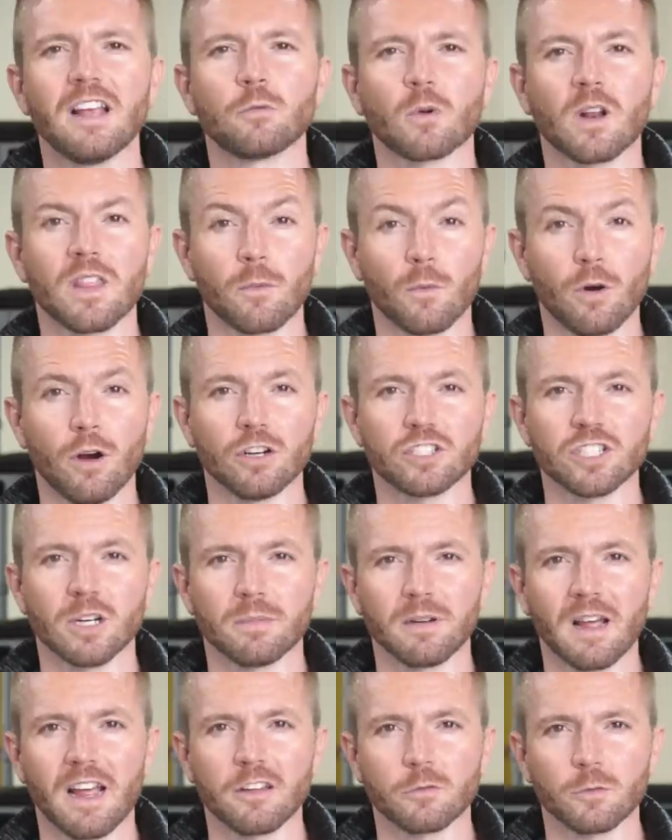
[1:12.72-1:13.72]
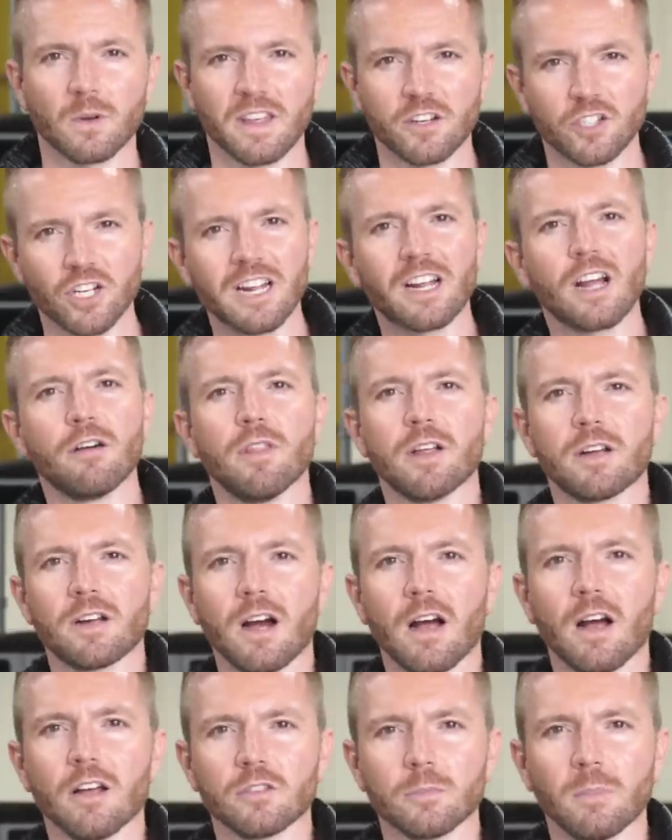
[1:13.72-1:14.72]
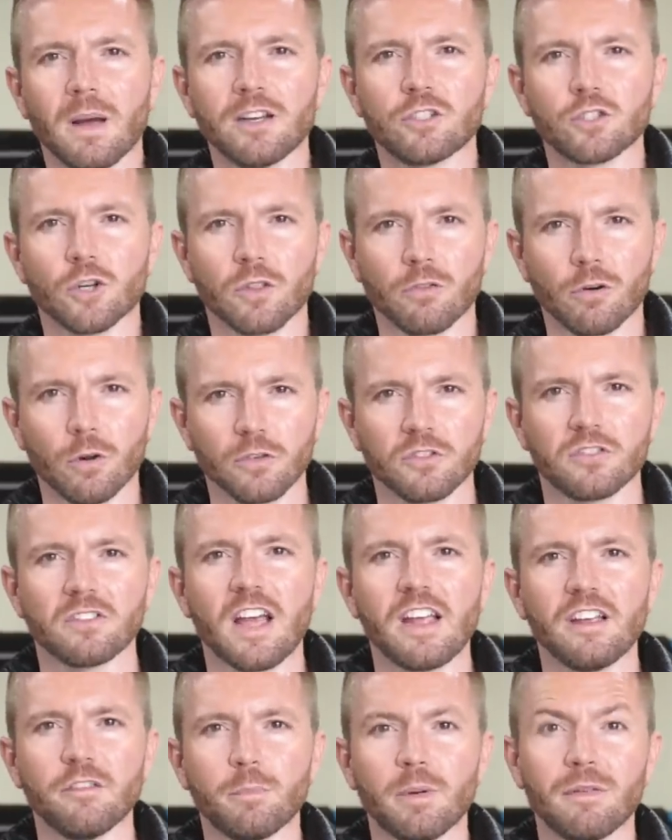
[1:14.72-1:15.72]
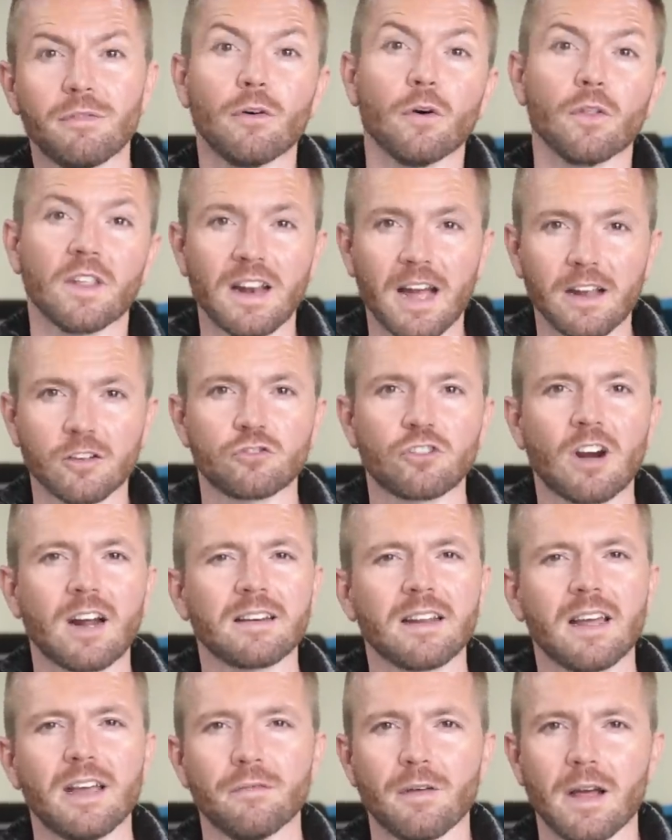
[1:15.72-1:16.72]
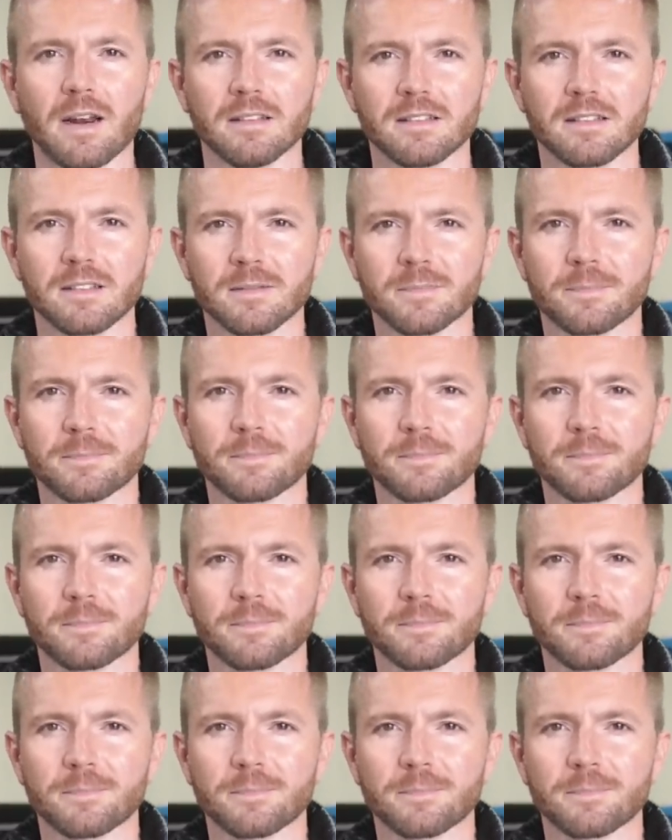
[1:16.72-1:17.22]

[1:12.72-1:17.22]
is one of their workshop days where they check over the cars and make sure they're all safe before the next track day event.